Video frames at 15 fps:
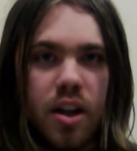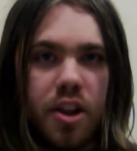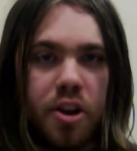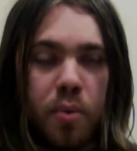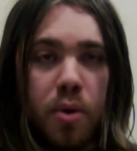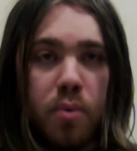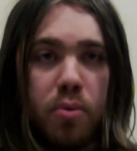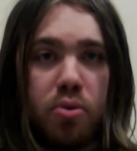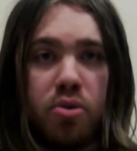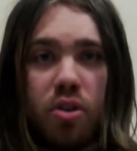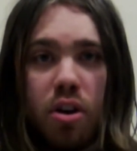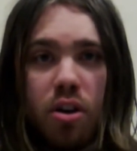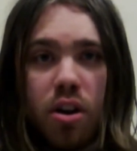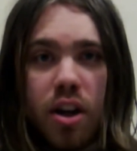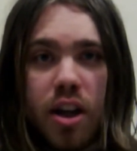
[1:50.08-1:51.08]
The one
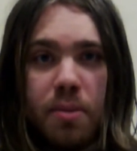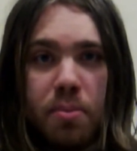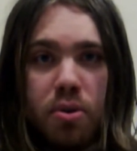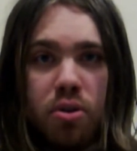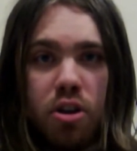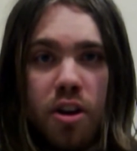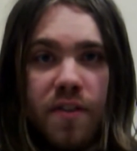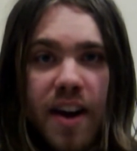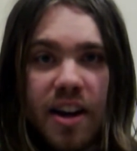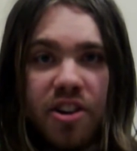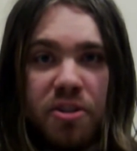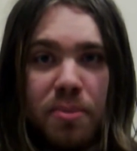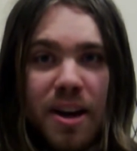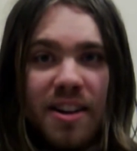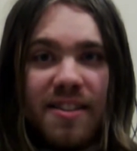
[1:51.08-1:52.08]
Rusalka he pulled off
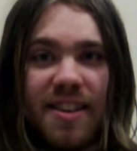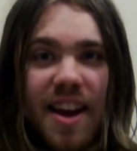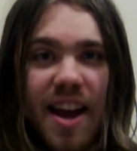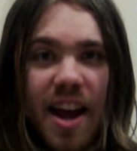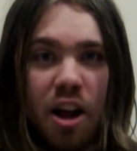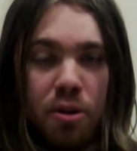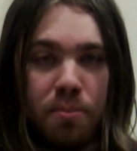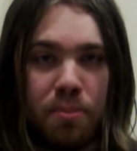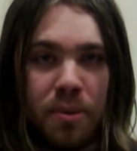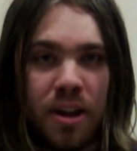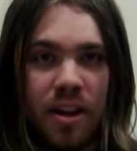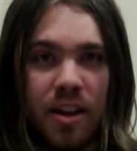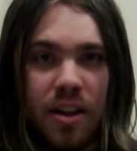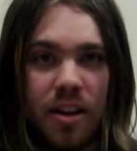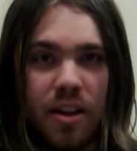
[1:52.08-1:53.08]
actually managed to help
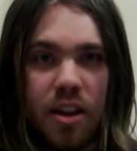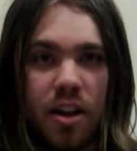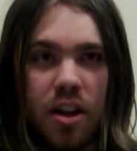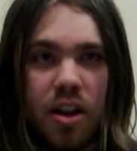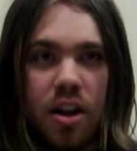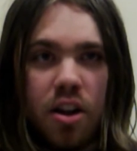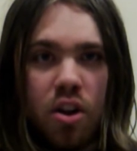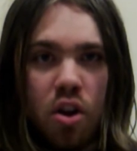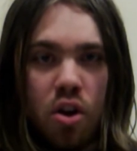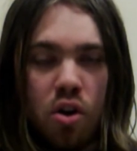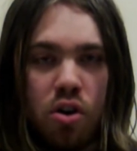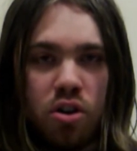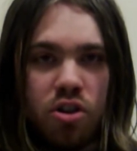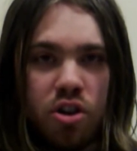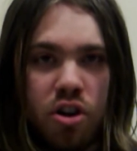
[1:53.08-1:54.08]
me
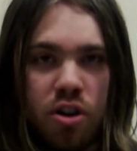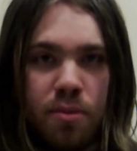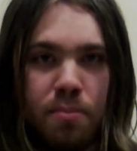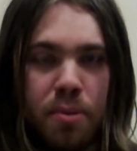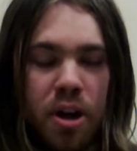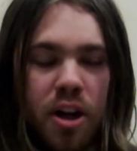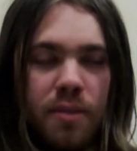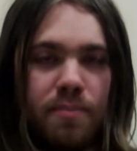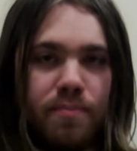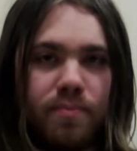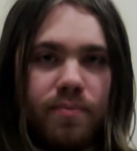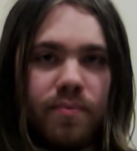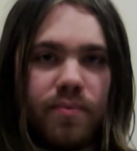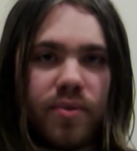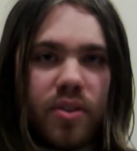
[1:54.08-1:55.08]
long term, but
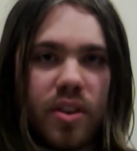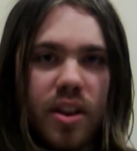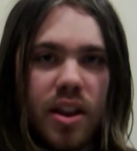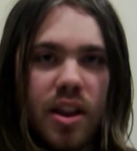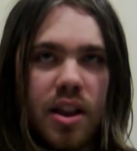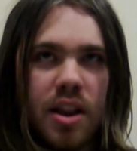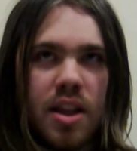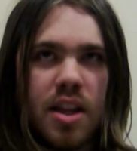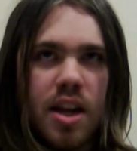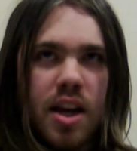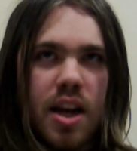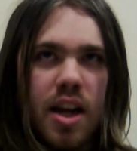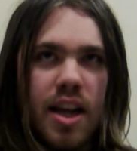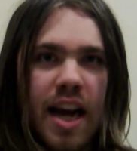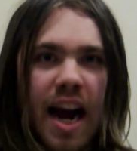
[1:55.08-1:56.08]

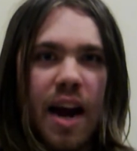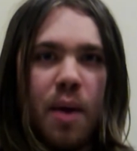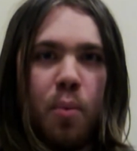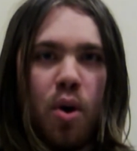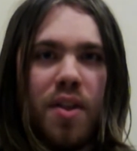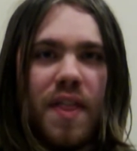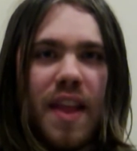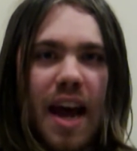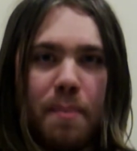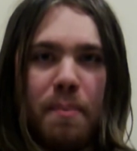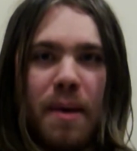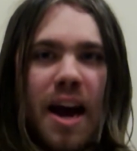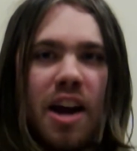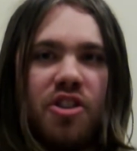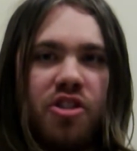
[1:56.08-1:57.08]
yeah, I won that
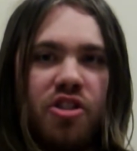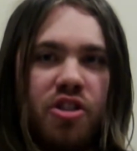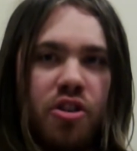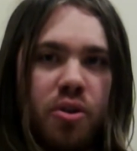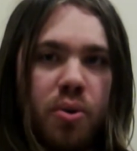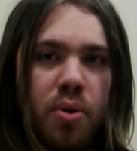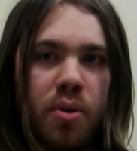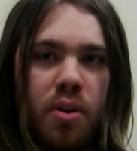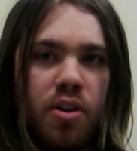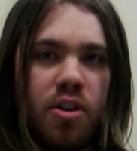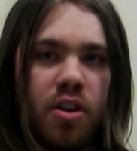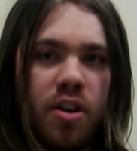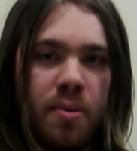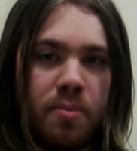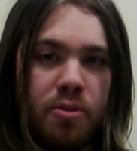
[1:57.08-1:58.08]
match two to
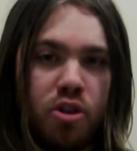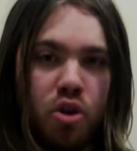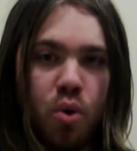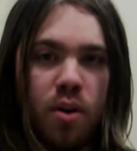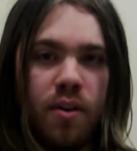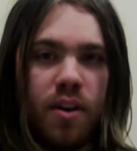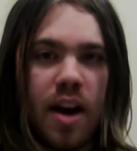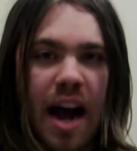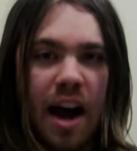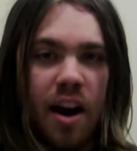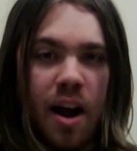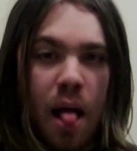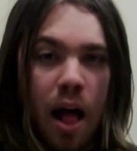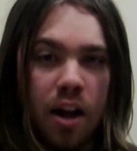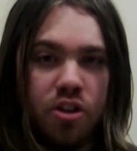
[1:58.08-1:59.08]
um, two uh,
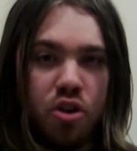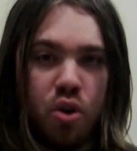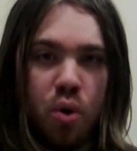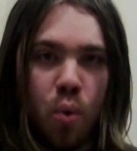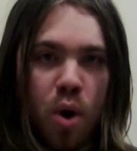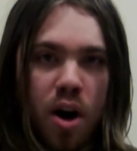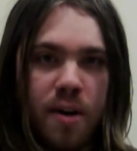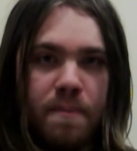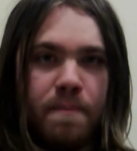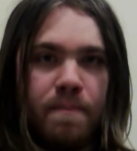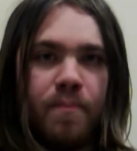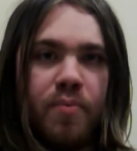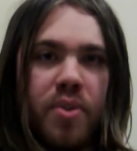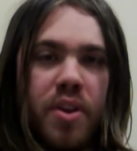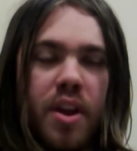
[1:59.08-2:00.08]
uh, two to one,
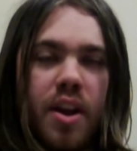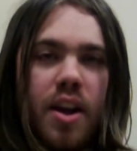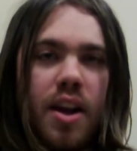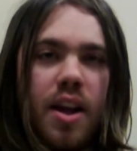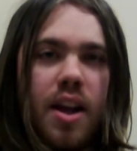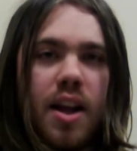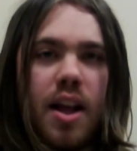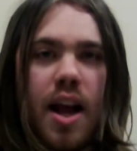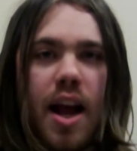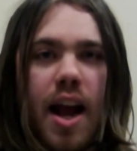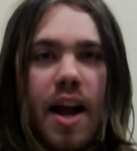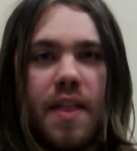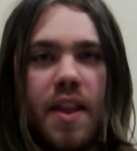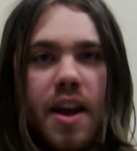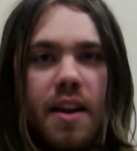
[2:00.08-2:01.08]

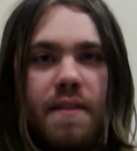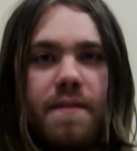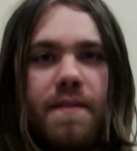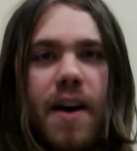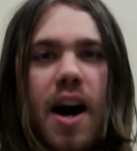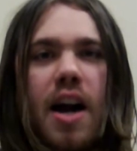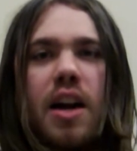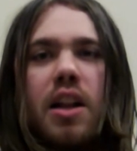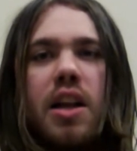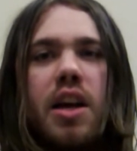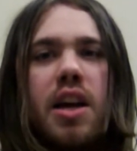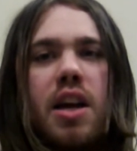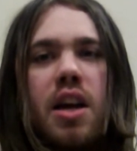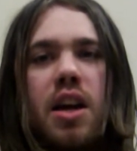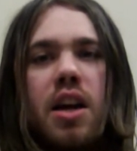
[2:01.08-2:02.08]
and then
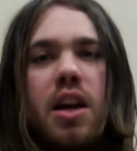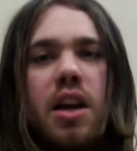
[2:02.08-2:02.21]
finally